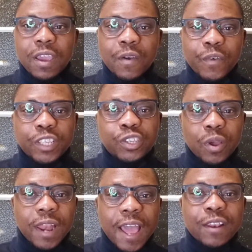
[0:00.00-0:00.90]
with
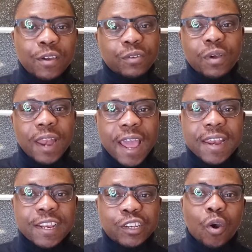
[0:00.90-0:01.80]
your landlord or
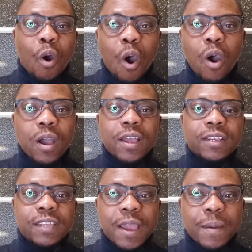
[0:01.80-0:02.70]
landlady, or
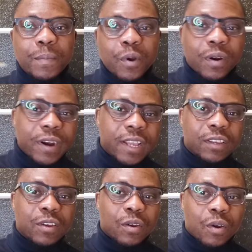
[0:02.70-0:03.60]
the
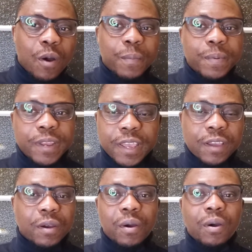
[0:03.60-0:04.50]
brokerage
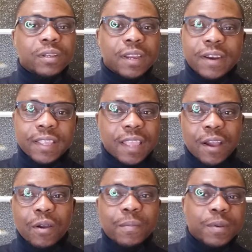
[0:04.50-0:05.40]
company, or the
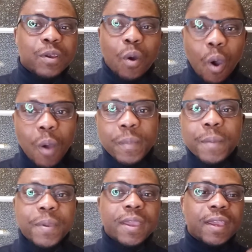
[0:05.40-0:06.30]
rental company, or
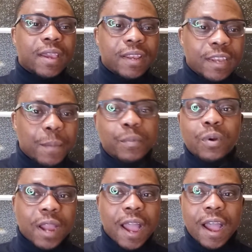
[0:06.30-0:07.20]
maybe the
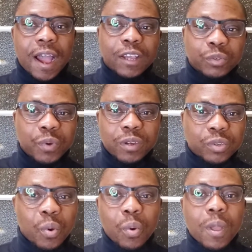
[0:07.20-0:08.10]
broker as well.
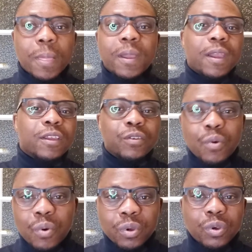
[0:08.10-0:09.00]
So
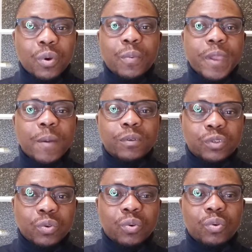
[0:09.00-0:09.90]
you'll be able
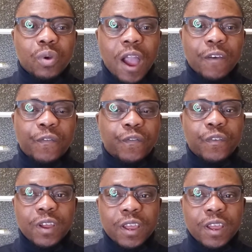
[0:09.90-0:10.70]
to have